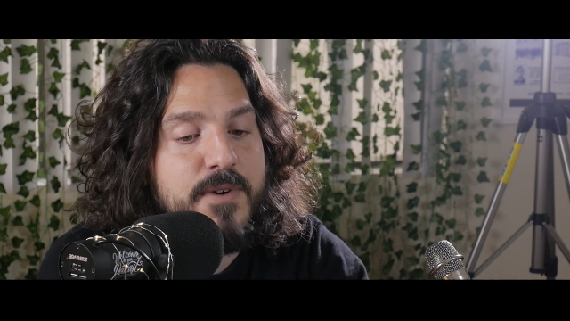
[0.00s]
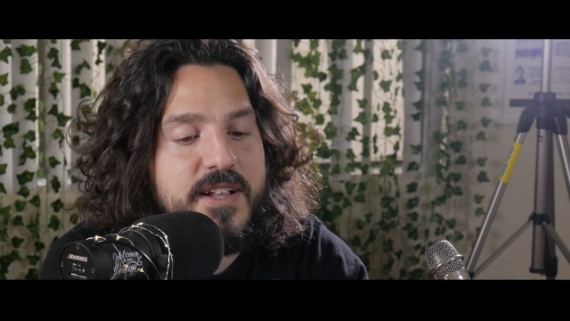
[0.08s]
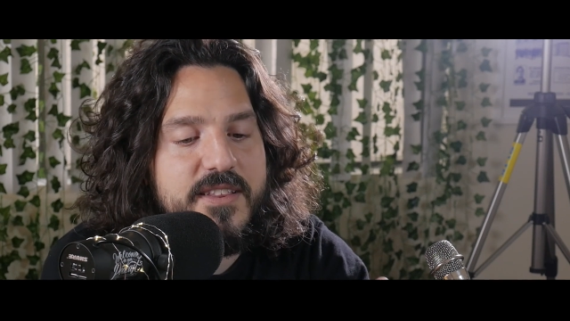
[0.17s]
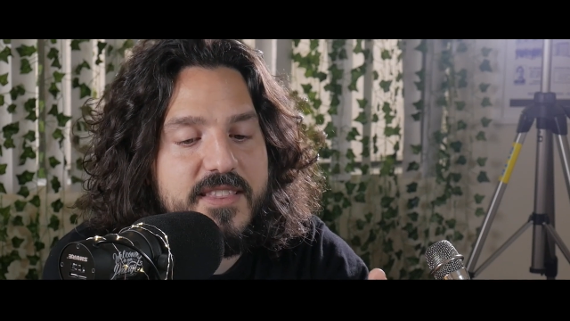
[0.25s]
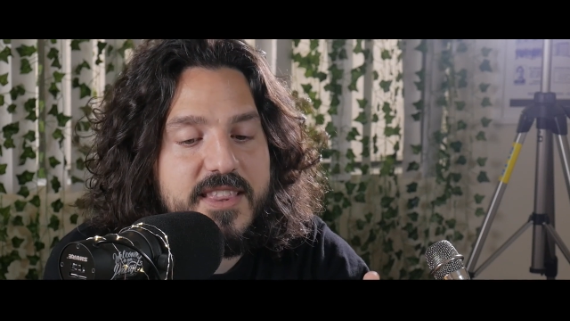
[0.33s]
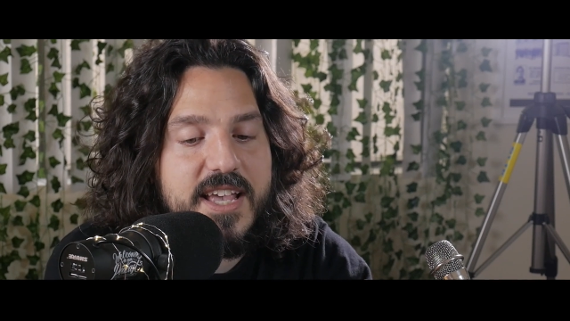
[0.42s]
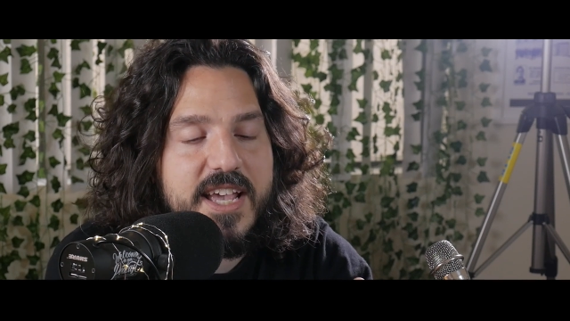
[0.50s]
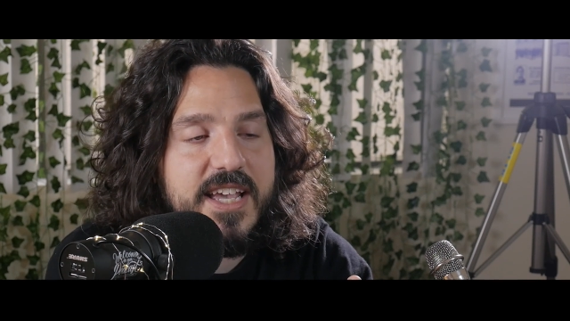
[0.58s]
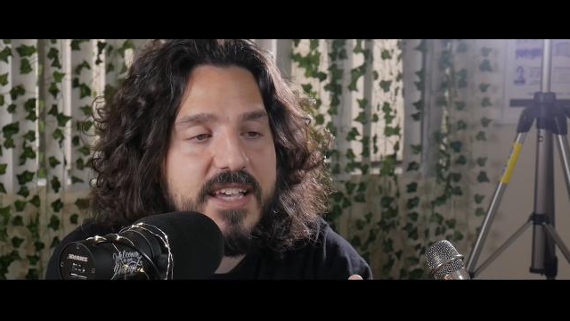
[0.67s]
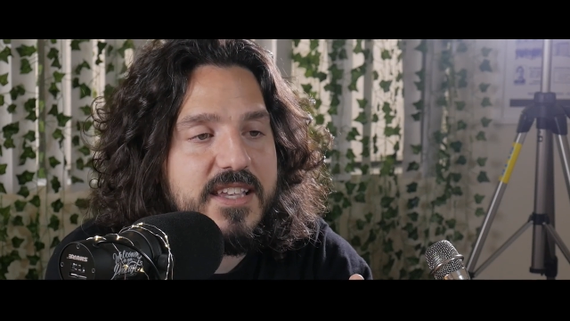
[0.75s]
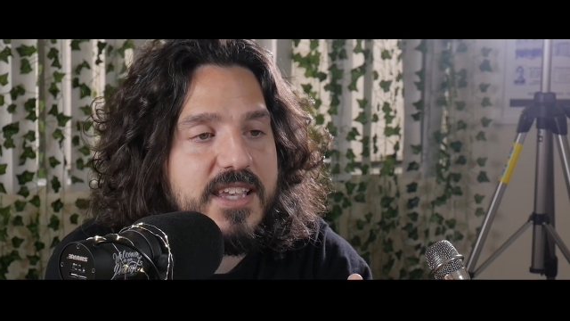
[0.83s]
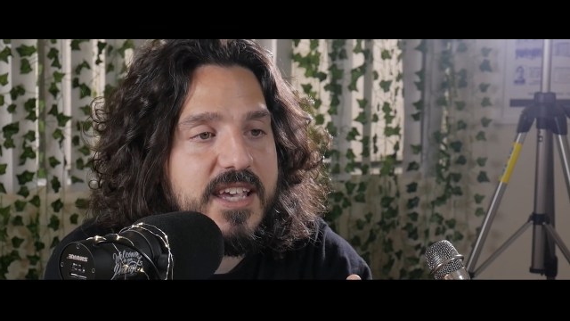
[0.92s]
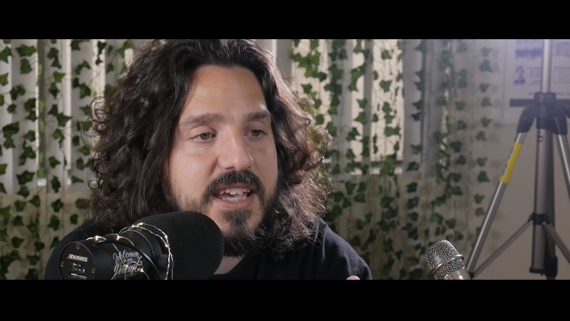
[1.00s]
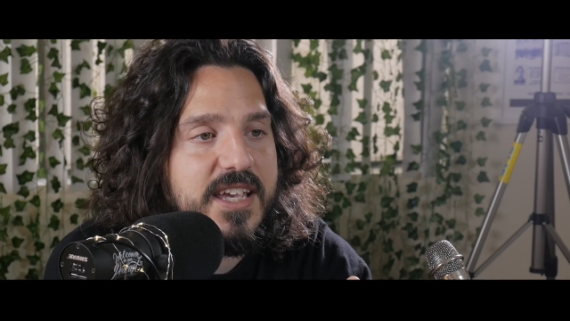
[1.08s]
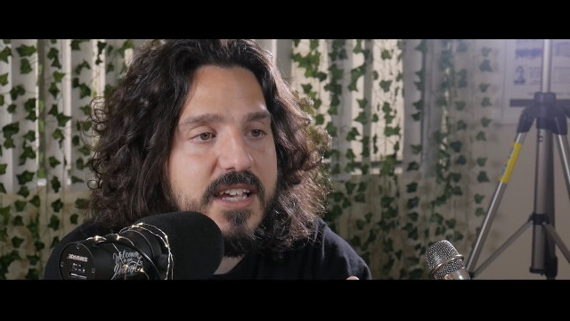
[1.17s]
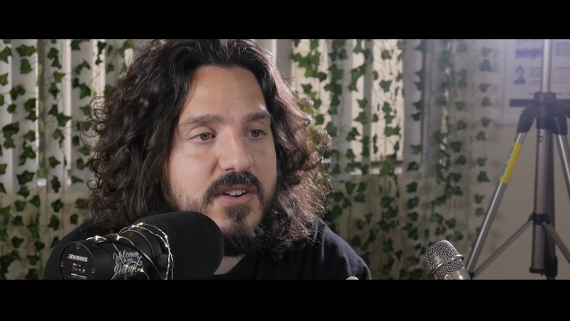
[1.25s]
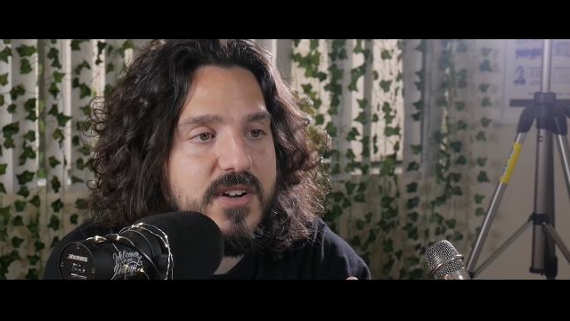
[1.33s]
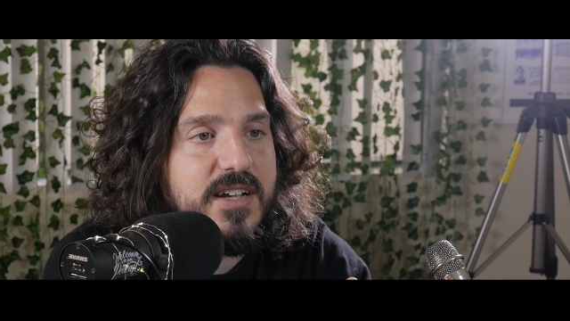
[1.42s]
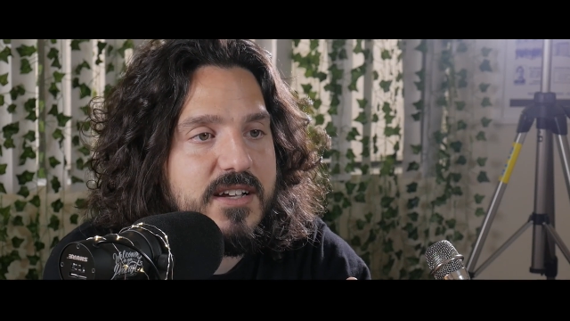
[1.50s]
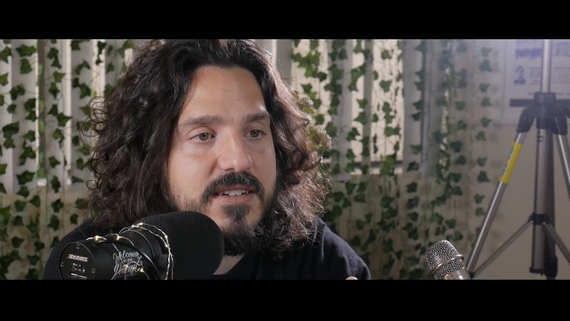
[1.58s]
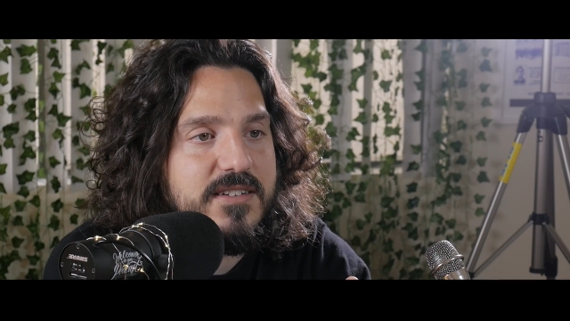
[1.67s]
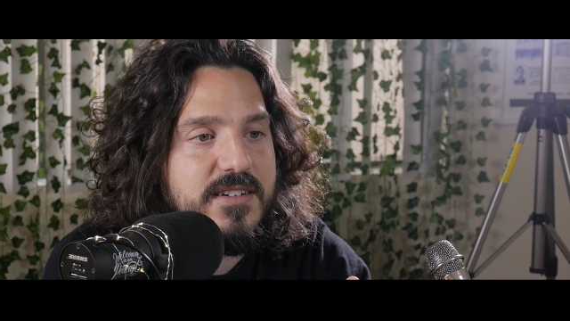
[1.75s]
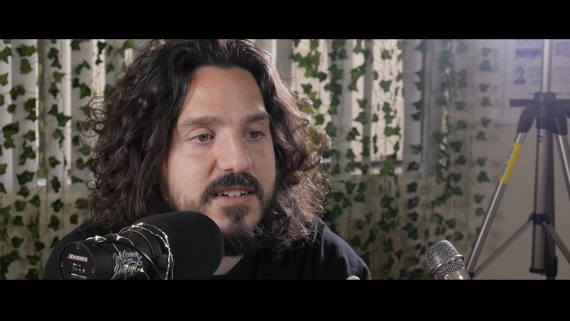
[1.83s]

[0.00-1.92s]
but they can't hear it